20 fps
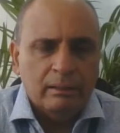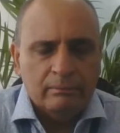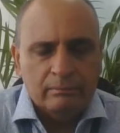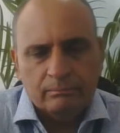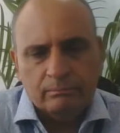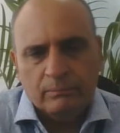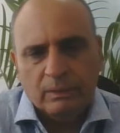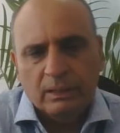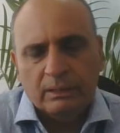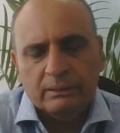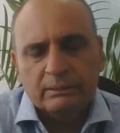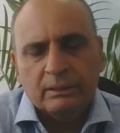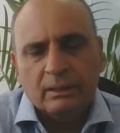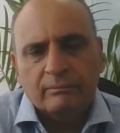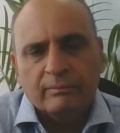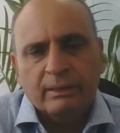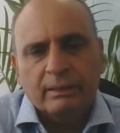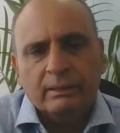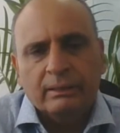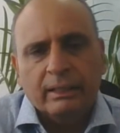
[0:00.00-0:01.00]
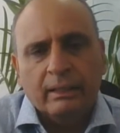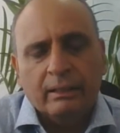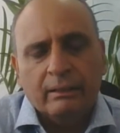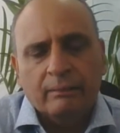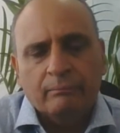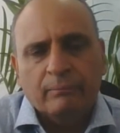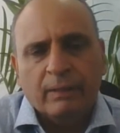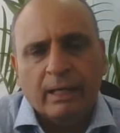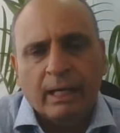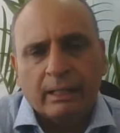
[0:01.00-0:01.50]
merger with the
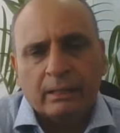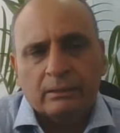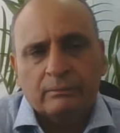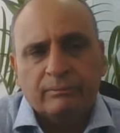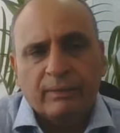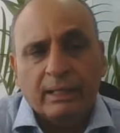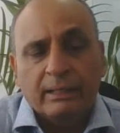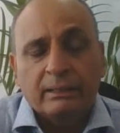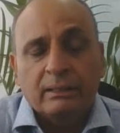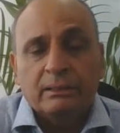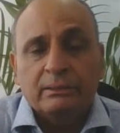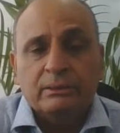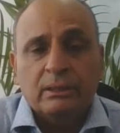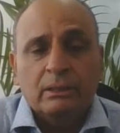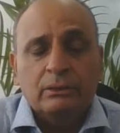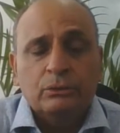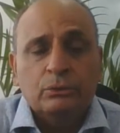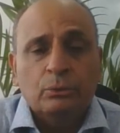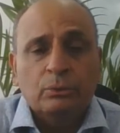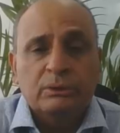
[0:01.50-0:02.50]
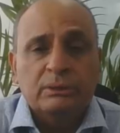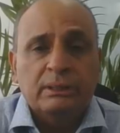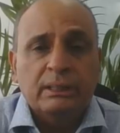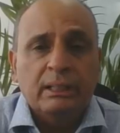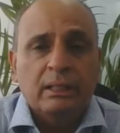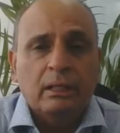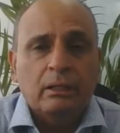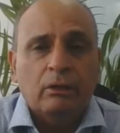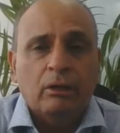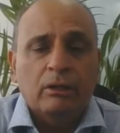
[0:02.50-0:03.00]
Bharat Financial should see
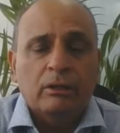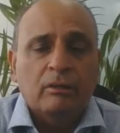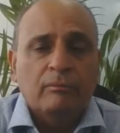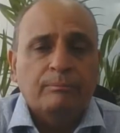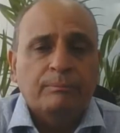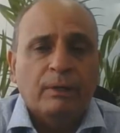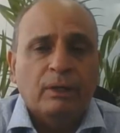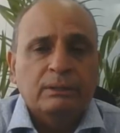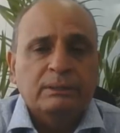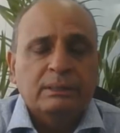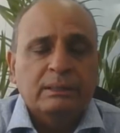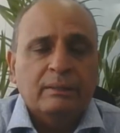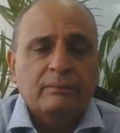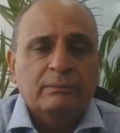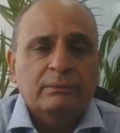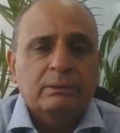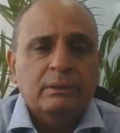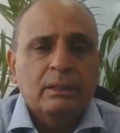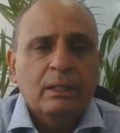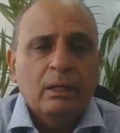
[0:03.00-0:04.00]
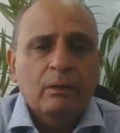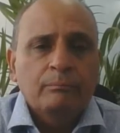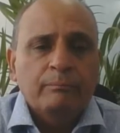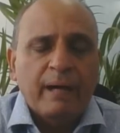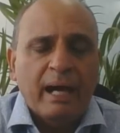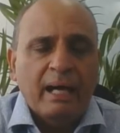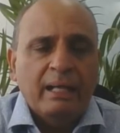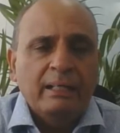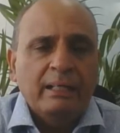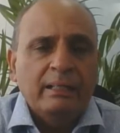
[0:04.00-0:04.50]
a lot of positives
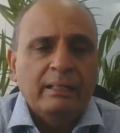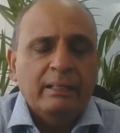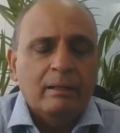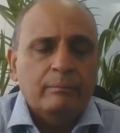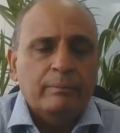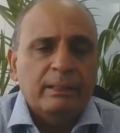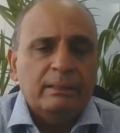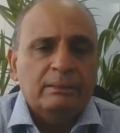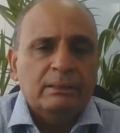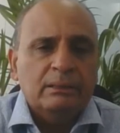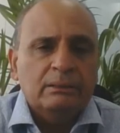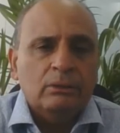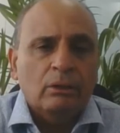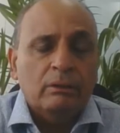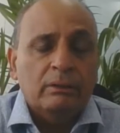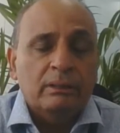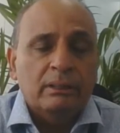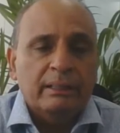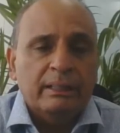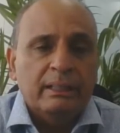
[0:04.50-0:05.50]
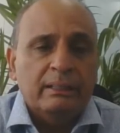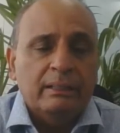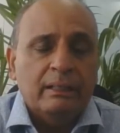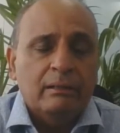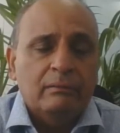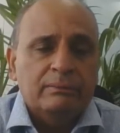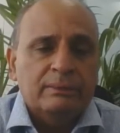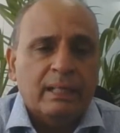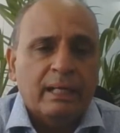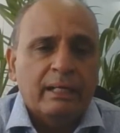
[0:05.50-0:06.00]
pan India basis on the
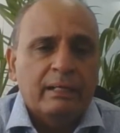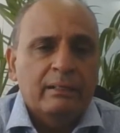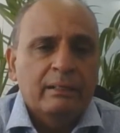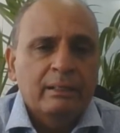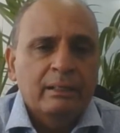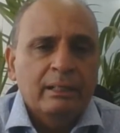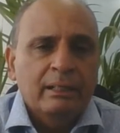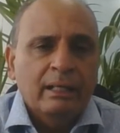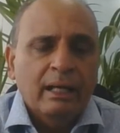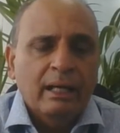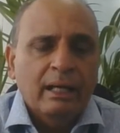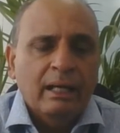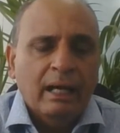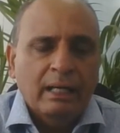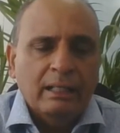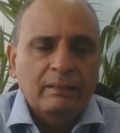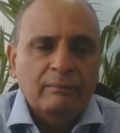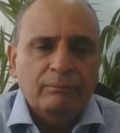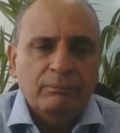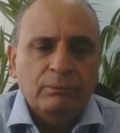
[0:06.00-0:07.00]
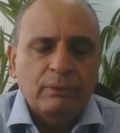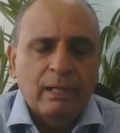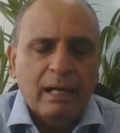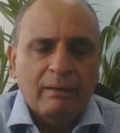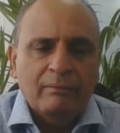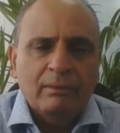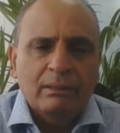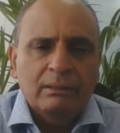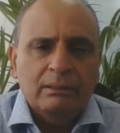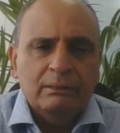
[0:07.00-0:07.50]
retail side. And if you have
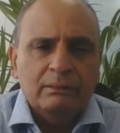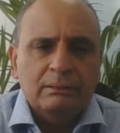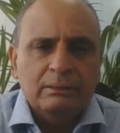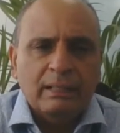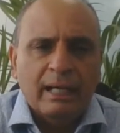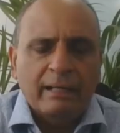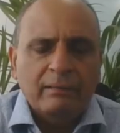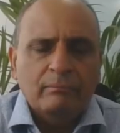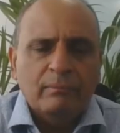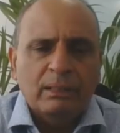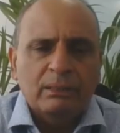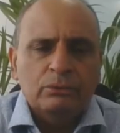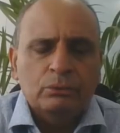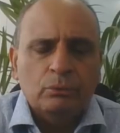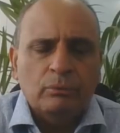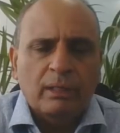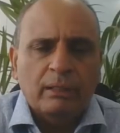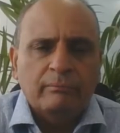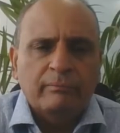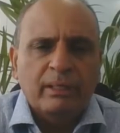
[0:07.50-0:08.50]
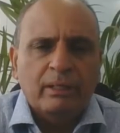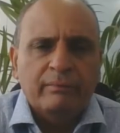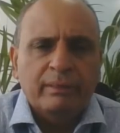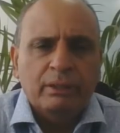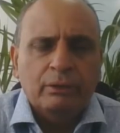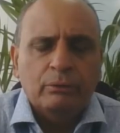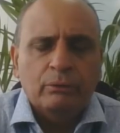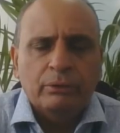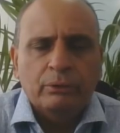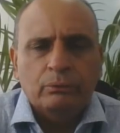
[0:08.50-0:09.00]
a 9 months to 1 year
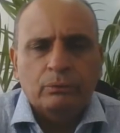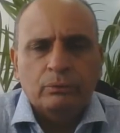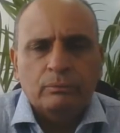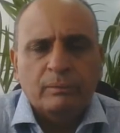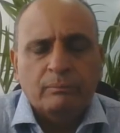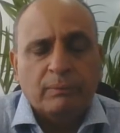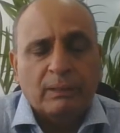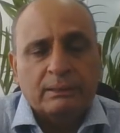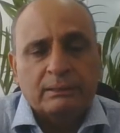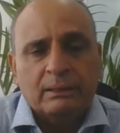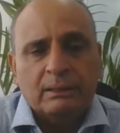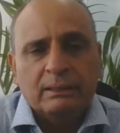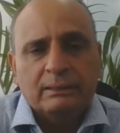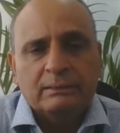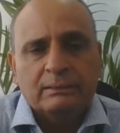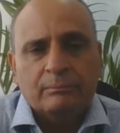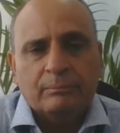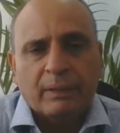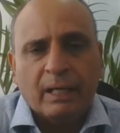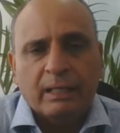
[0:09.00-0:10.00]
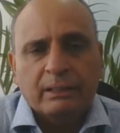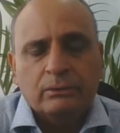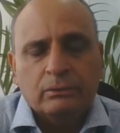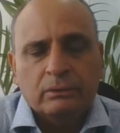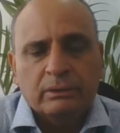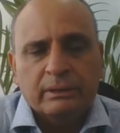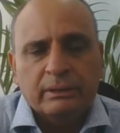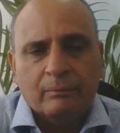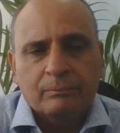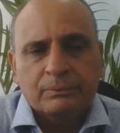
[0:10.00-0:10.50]
window, you could be pleasantly surprised on
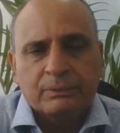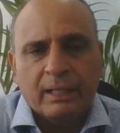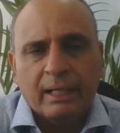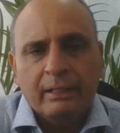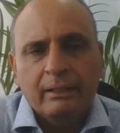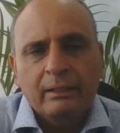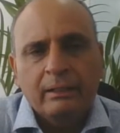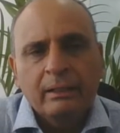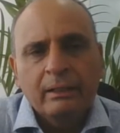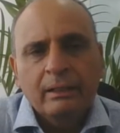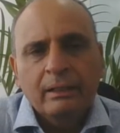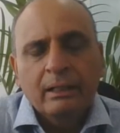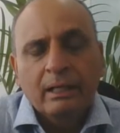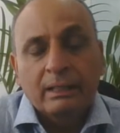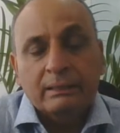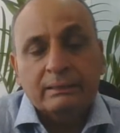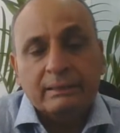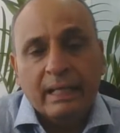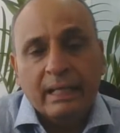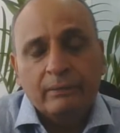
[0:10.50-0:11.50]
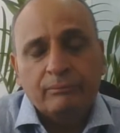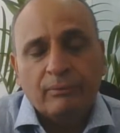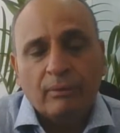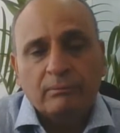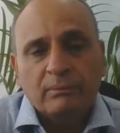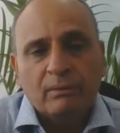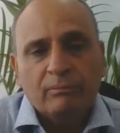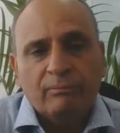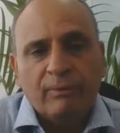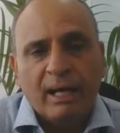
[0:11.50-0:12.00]
the upside. Aside from
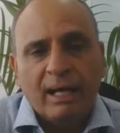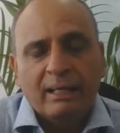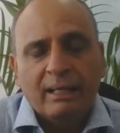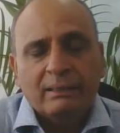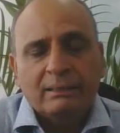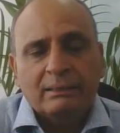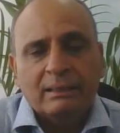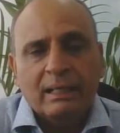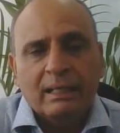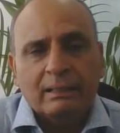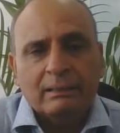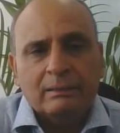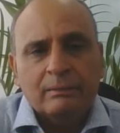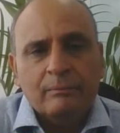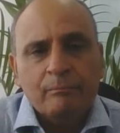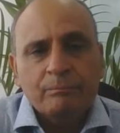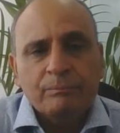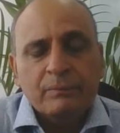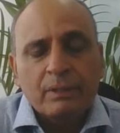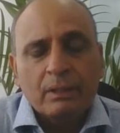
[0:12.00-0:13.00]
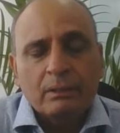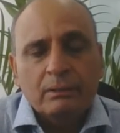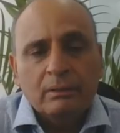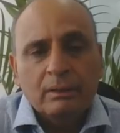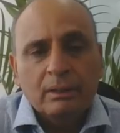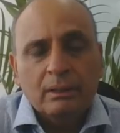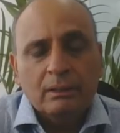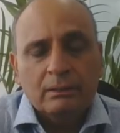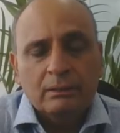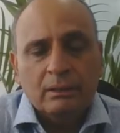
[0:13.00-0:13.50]
the fact that
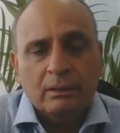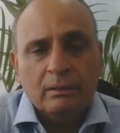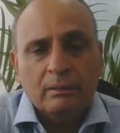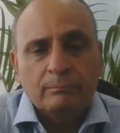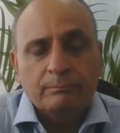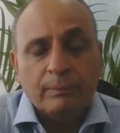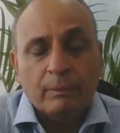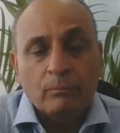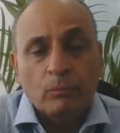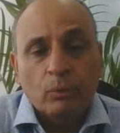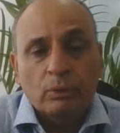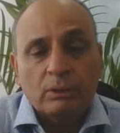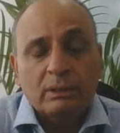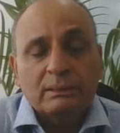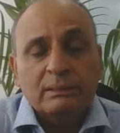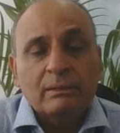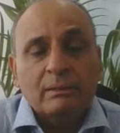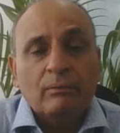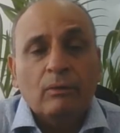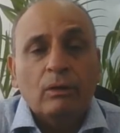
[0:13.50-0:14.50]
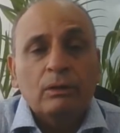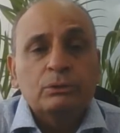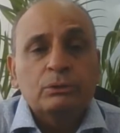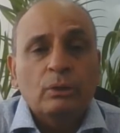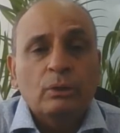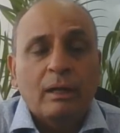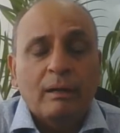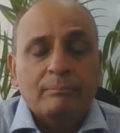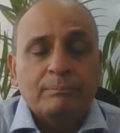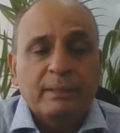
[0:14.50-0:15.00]
the promoters have also
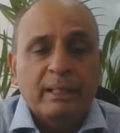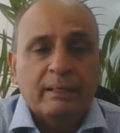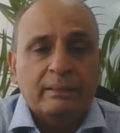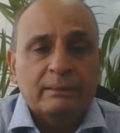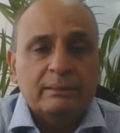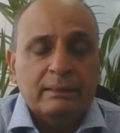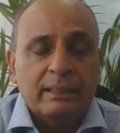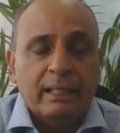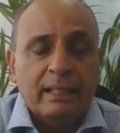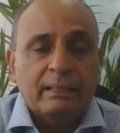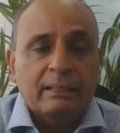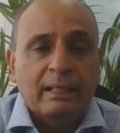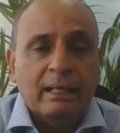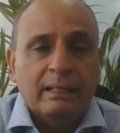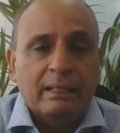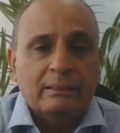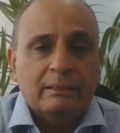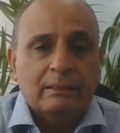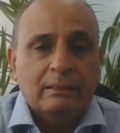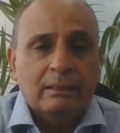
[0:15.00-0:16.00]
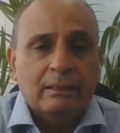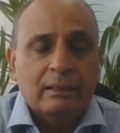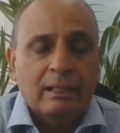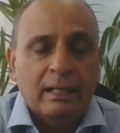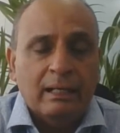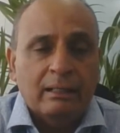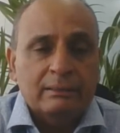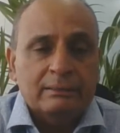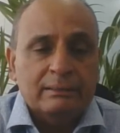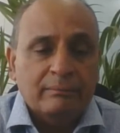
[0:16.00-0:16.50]
upped their stake at
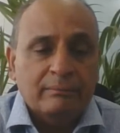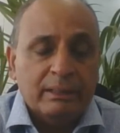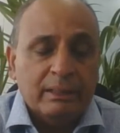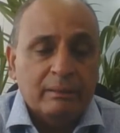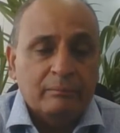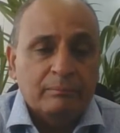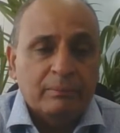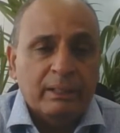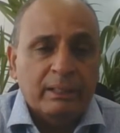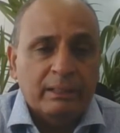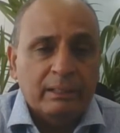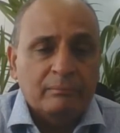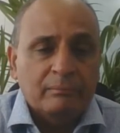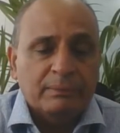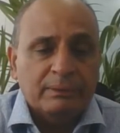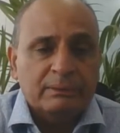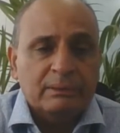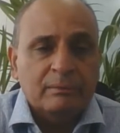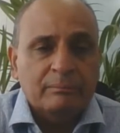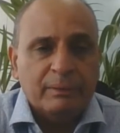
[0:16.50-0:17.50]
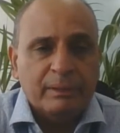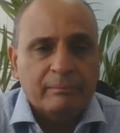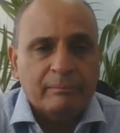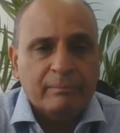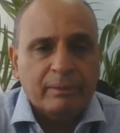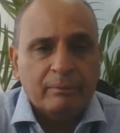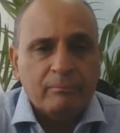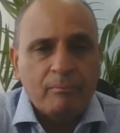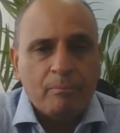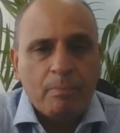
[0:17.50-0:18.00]
a 17-18%
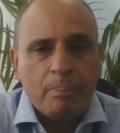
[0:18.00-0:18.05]
premium.